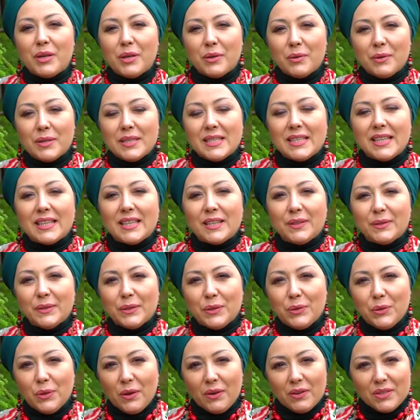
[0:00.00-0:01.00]
take a
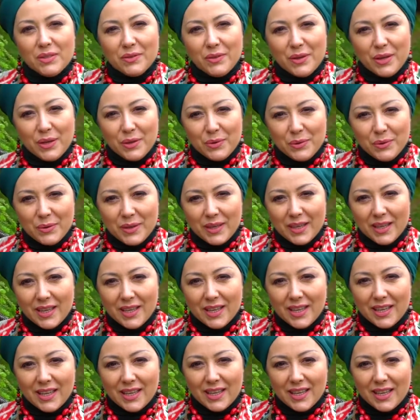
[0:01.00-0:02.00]
photo of your loved
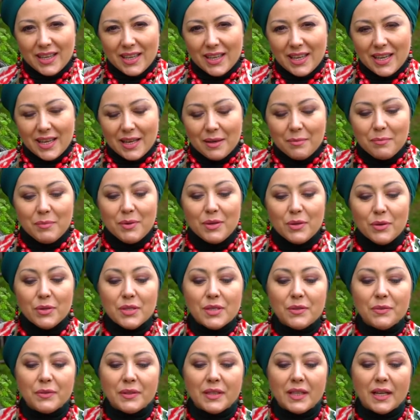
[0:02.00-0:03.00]
one,
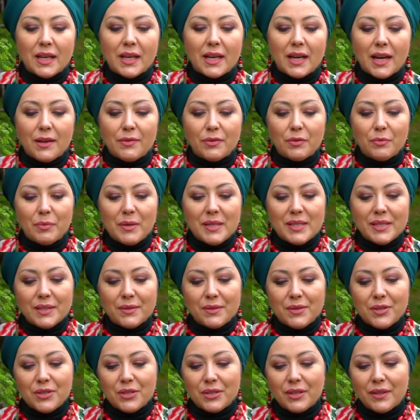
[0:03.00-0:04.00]
put it in front of
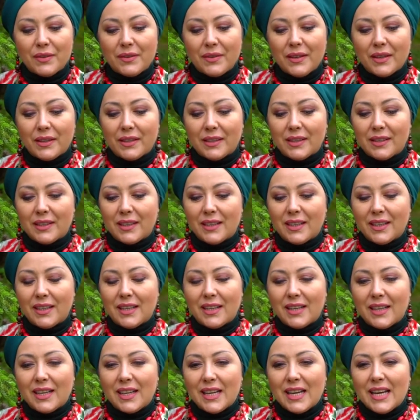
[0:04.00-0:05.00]
yourself and
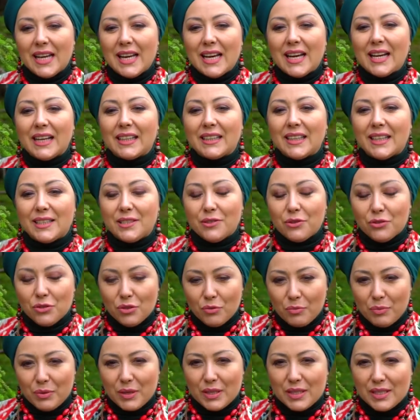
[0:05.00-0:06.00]
say,
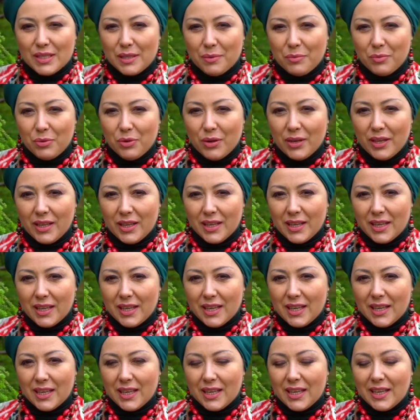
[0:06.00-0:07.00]
"Helper spirit,
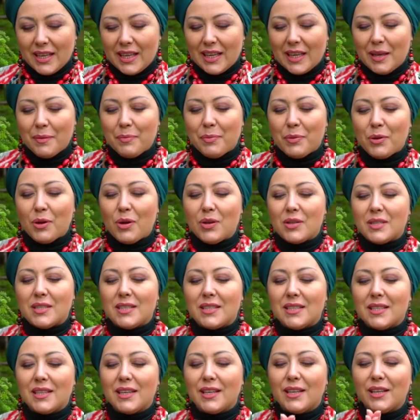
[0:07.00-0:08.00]
appear
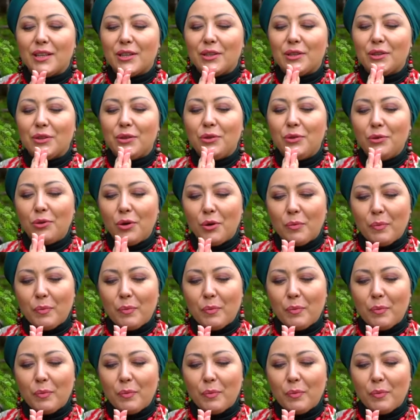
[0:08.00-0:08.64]
before me.